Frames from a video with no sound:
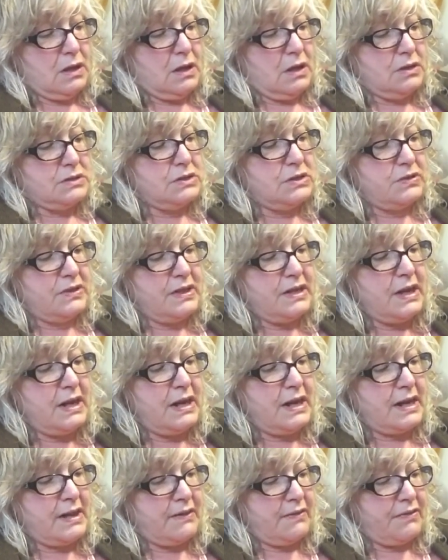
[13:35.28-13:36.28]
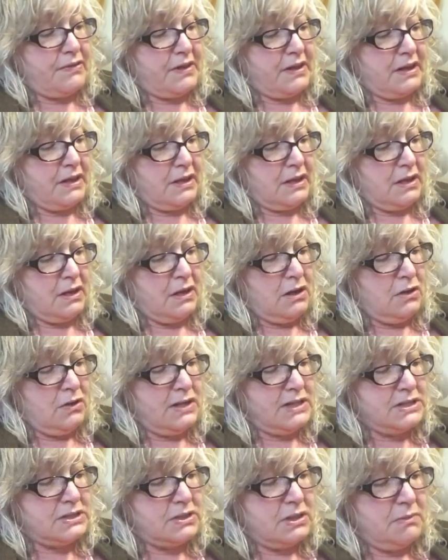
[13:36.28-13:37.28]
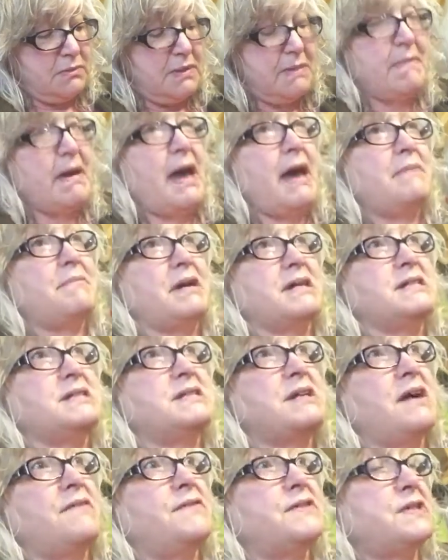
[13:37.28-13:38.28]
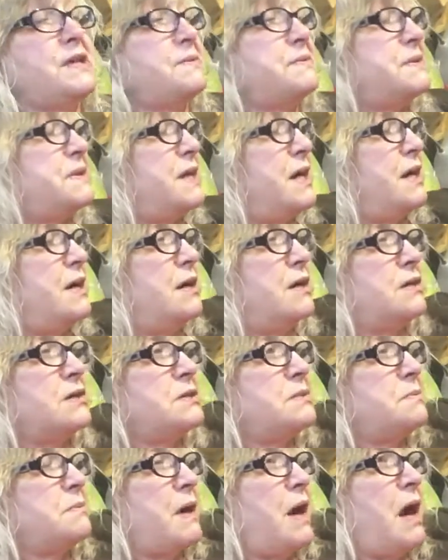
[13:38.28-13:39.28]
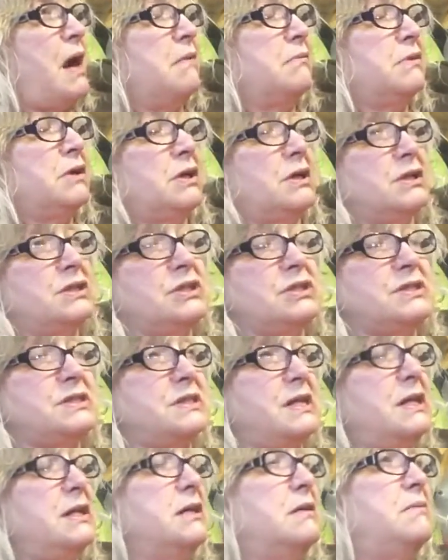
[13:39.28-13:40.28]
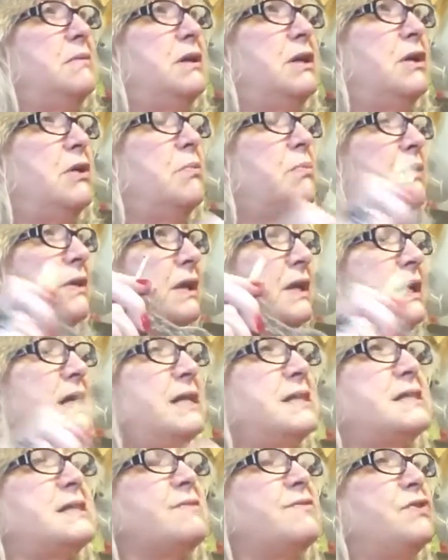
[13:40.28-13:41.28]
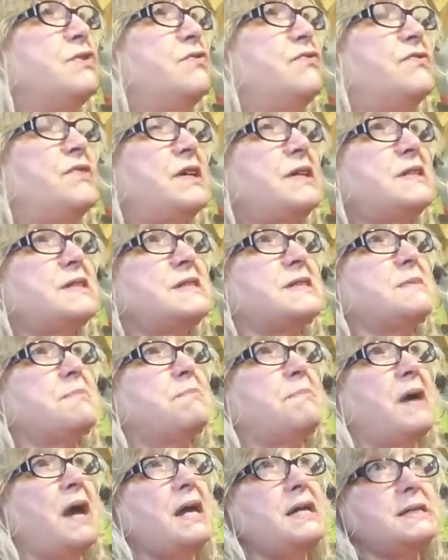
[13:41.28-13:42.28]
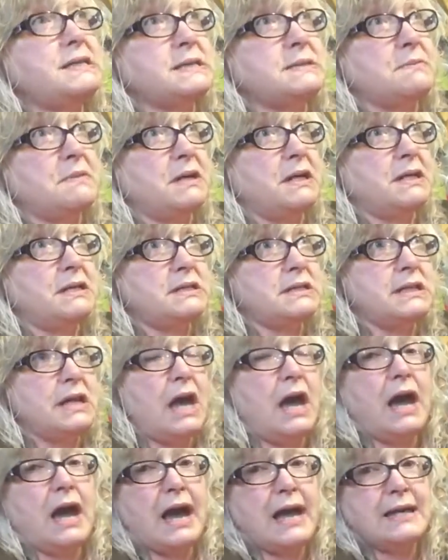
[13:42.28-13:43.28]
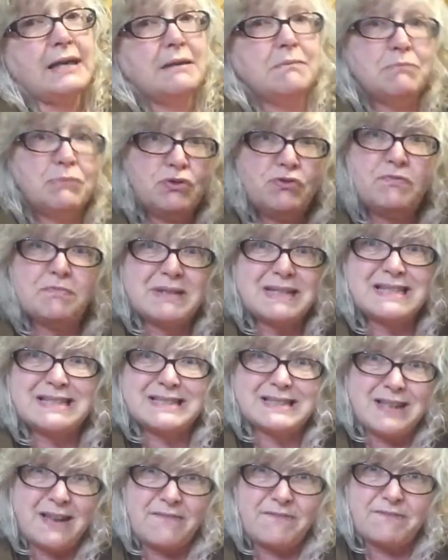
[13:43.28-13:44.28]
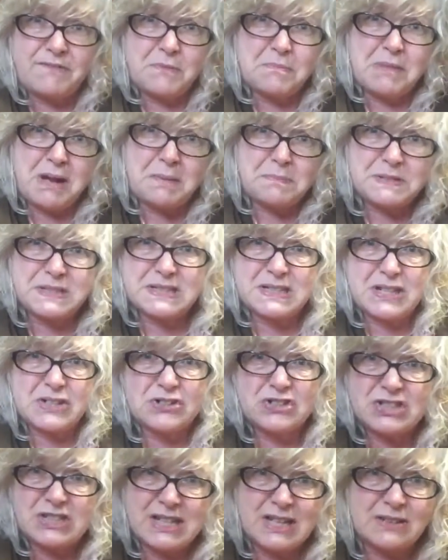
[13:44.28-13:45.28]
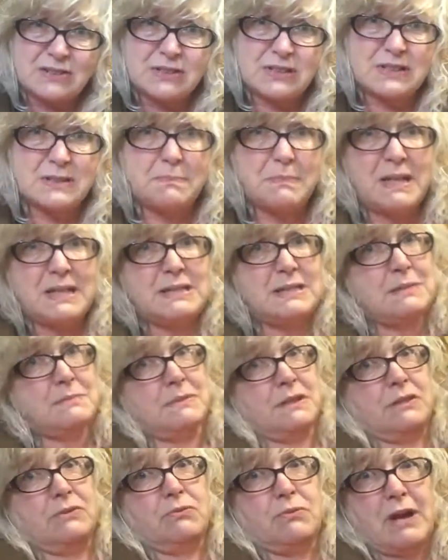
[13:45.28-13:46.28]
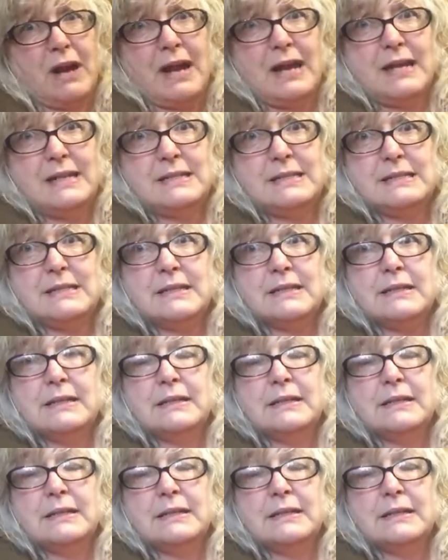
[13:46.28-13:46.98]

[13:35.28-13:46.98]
So then I got thinking, oh, he's going to be mad my stuff is upstairs, but I'm going to just tell him, please, if you fix the basement, I can move my stuff from upstairs down to the basement, right?